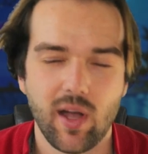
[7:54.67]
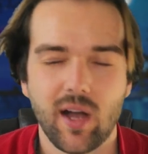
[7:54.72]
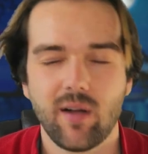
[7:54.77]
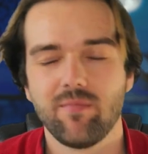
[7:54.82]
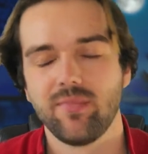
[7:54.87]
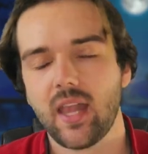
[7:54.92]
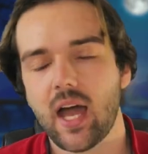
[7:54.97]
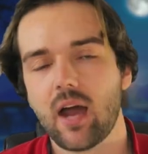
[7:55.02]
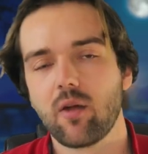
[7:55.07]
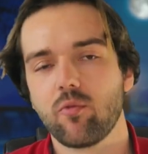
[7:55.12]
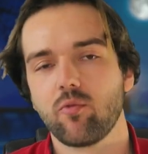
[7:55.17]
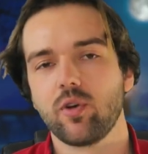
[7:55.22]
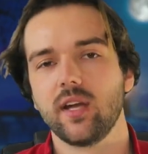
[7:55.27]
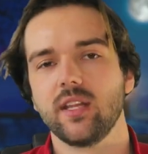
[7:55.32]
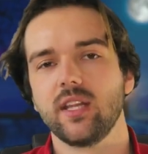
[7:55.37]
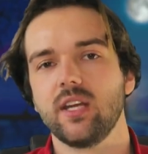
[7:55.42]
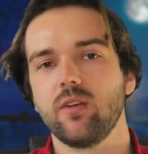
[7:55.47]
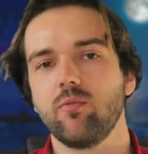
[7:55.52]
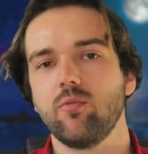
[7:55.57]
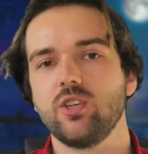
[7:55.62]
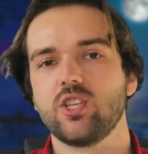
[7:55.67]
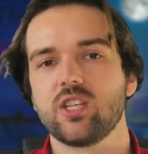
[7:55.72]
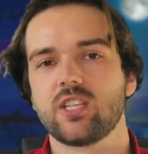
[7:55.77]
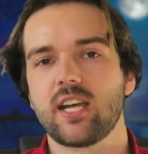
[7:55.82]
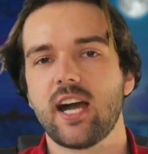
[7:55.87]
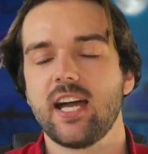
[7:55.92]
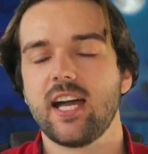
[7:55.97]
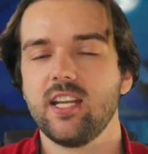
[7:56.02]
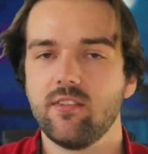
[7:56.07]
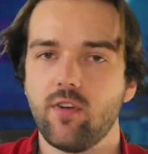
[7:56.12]
Well, not really. We
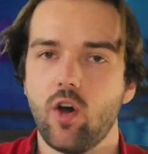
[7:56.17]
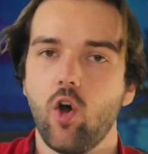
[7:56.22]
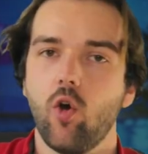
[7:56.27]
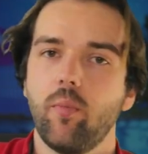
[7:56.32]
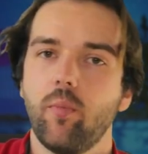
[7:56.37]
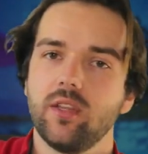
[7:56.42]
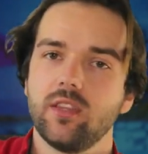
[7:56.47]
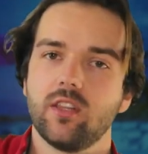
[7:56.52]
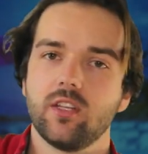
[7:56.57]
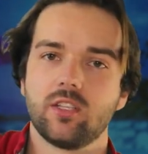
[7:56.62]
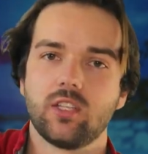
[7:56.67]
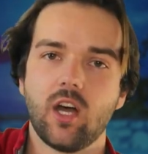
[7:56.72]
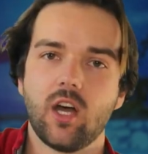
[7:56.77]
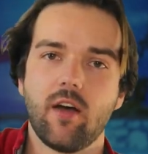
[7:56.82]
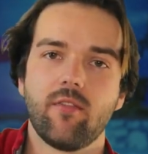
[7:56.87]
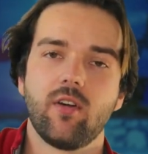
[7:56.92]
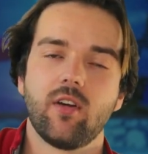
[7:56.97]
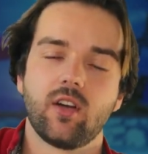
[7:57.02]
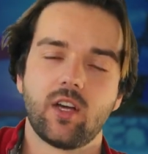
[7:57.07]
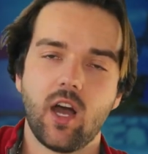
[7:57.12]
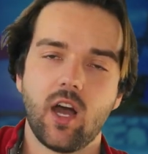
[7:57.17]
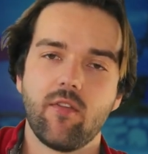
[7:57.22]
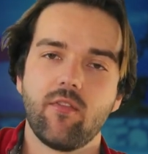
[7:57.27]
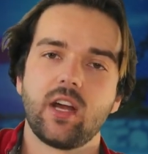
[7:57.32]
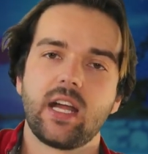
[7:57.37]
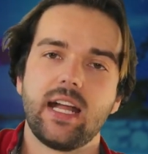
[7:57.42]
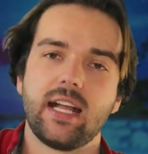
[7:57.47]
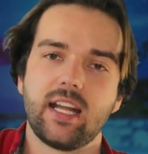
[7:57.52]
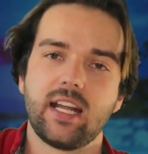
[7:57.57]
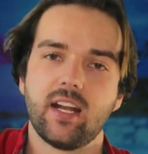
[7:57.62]
just kind of opened the cover,
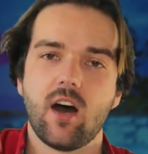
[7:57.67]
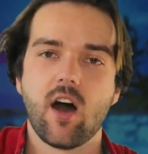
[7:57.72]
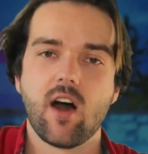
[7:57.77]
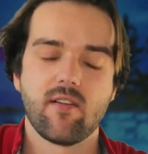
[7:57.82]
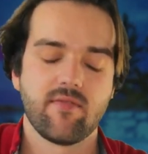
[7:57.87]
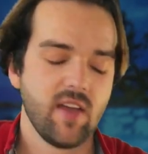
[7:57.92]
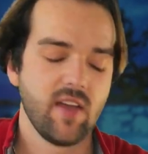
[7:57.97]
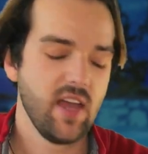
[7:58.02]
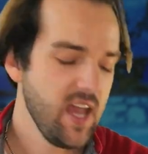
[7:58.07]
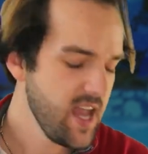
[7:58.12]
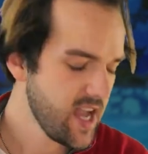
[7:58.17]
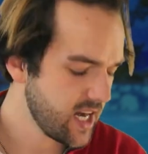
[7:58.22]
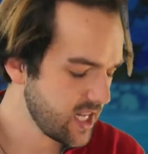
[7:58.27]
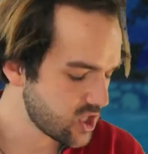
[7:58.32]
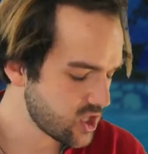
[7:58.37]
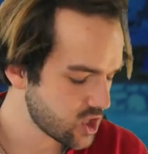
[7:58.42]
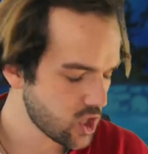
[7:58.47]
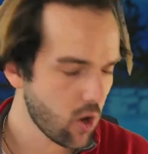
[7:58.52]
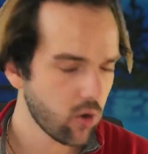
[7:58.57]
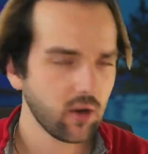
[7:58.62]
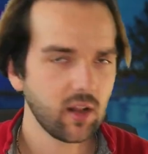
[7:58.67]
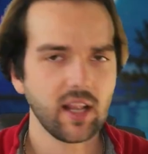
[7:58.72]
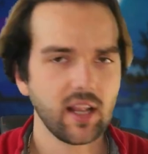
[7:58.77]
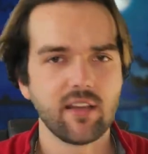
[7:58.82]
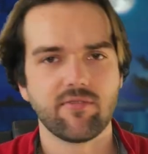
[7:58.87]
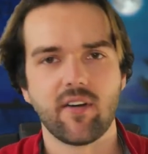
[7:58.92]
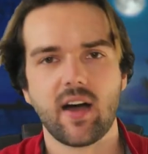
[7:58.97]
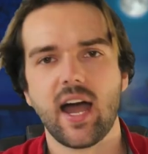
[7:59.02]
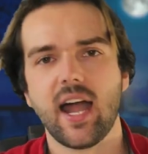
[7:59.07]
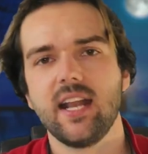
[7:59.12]
cover get it off, and it's
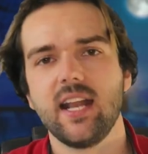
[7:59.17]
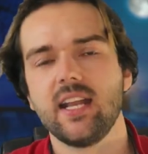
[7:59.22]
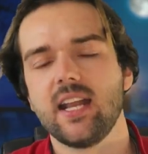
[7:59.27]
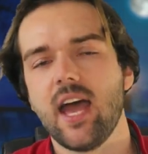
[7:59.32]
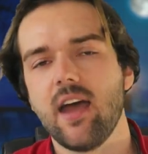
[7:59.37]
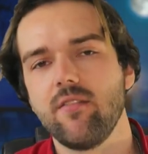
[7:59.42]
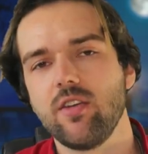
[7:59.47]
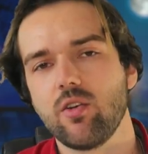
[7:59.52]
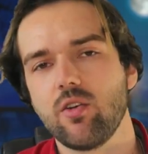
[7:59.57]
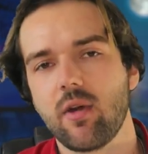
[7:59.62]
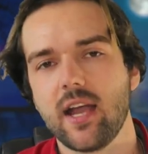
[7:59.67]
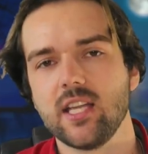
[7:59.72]
totally fine in heavy